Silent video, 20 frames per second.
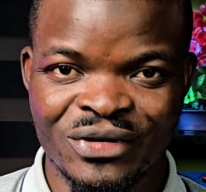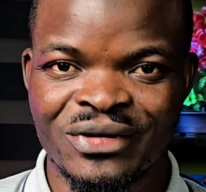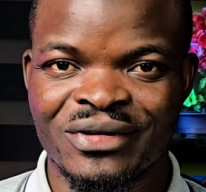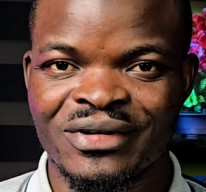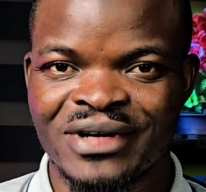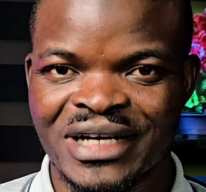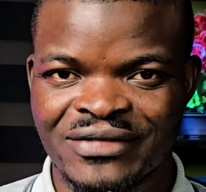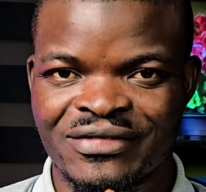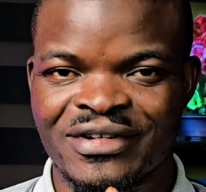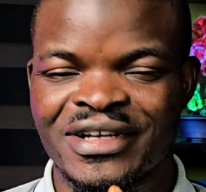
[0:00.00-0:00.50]

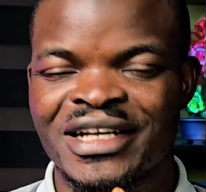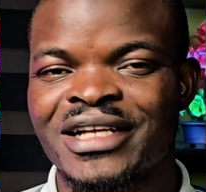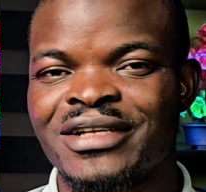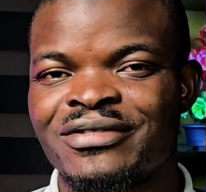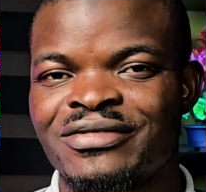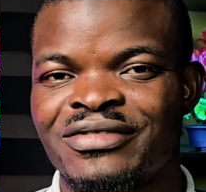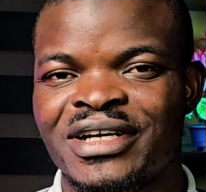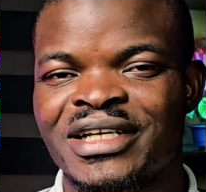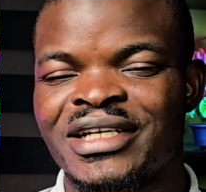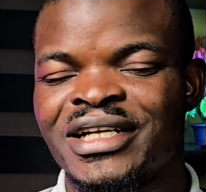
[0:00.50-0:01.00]
But I
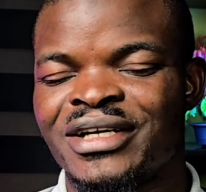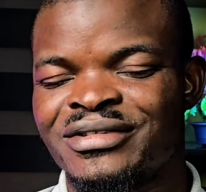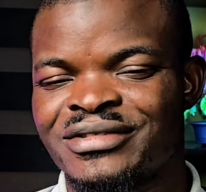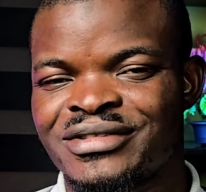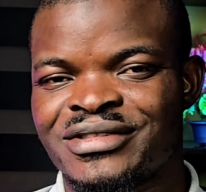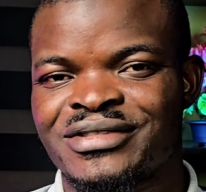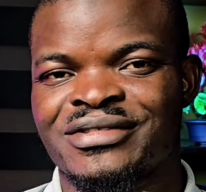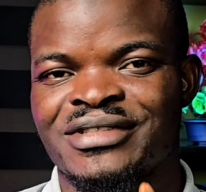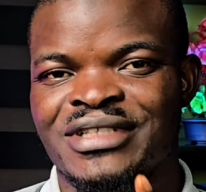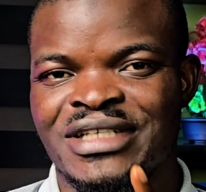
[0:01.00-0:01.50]
finally found
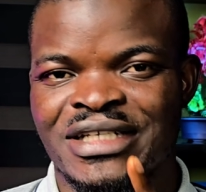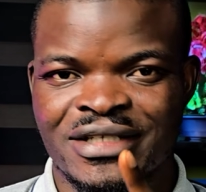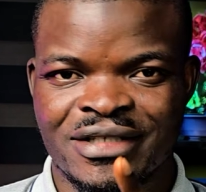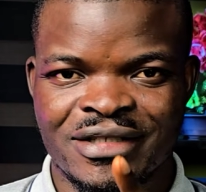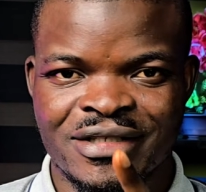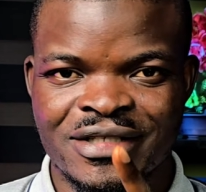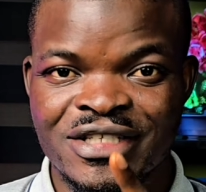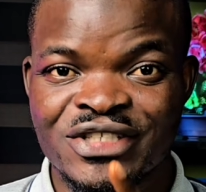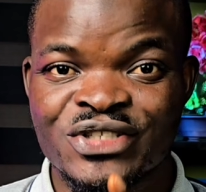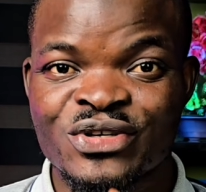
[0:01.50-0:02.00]
out.
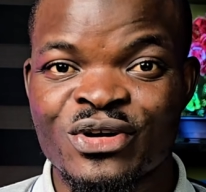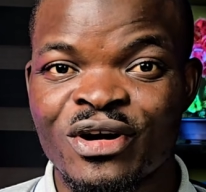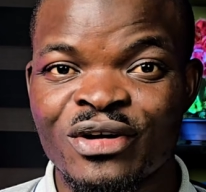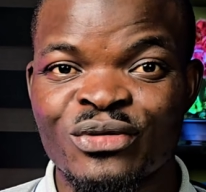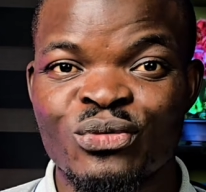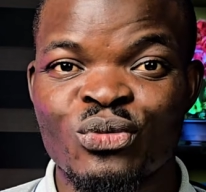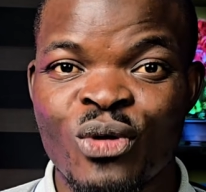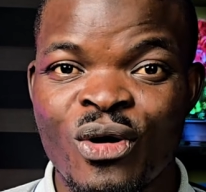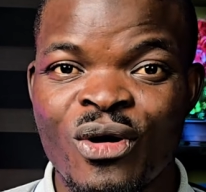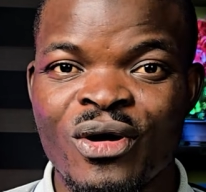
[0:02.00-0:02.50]
It's
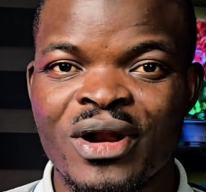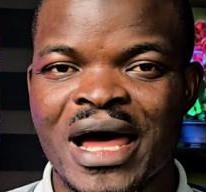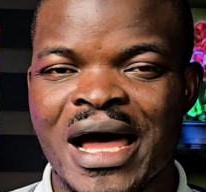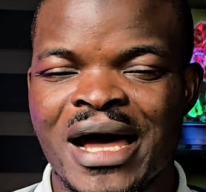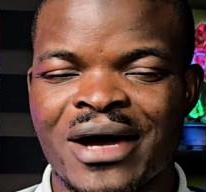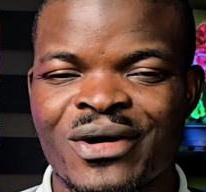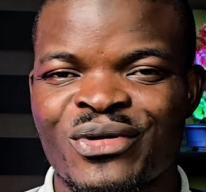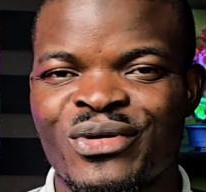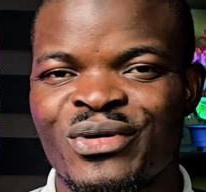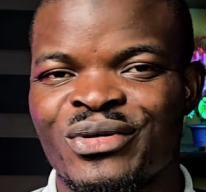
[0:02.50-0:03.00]
called wall
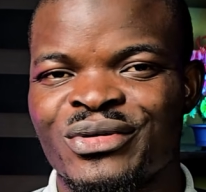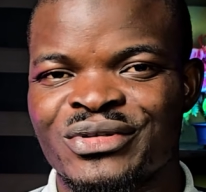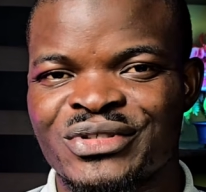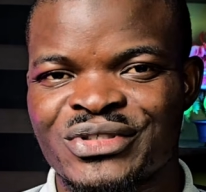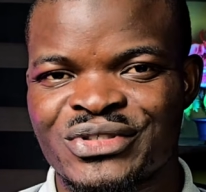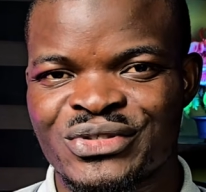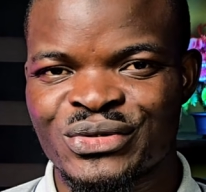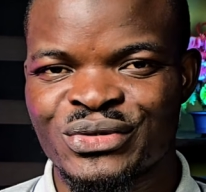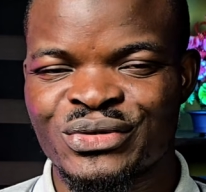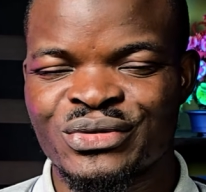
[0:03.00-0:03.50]
anchor.
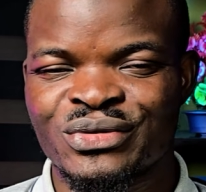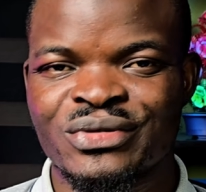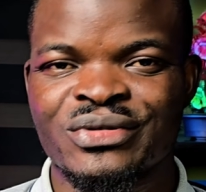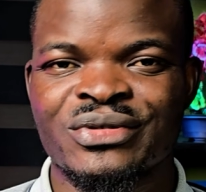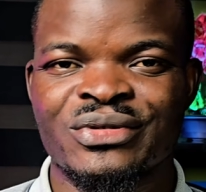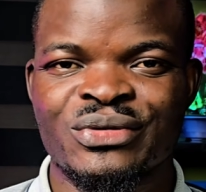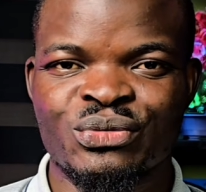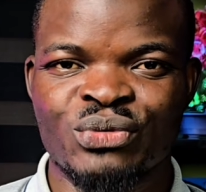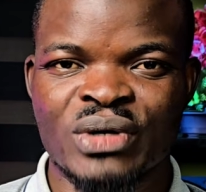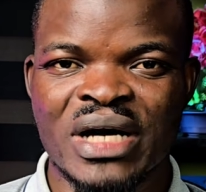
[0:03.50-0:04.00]
So
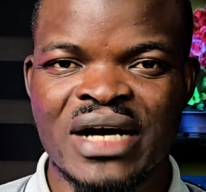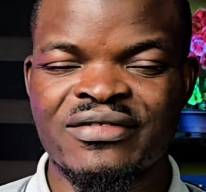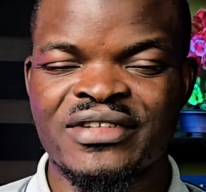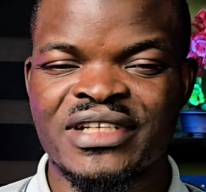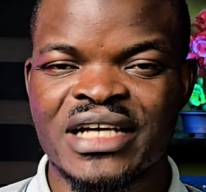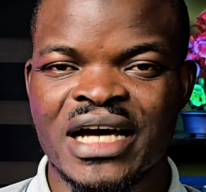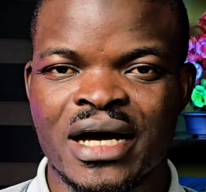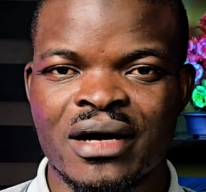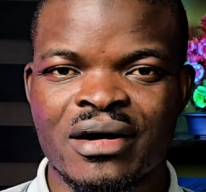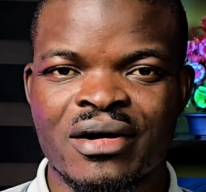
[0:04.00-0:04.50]
you
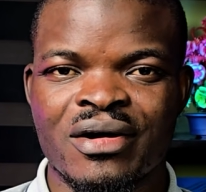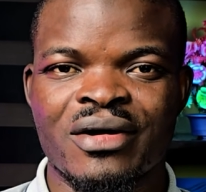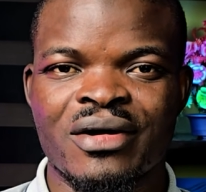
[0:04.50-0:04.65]
have the